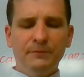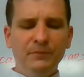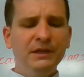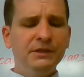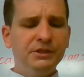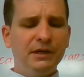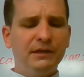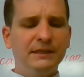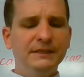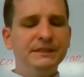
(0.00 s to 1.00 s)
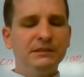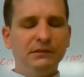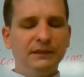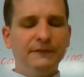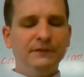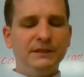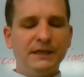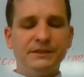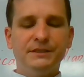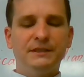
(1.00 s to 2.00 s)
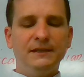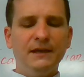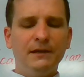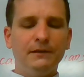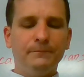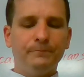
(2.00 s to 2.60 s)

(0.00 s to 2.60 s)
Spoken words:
Many Cherokees still live in Texas today.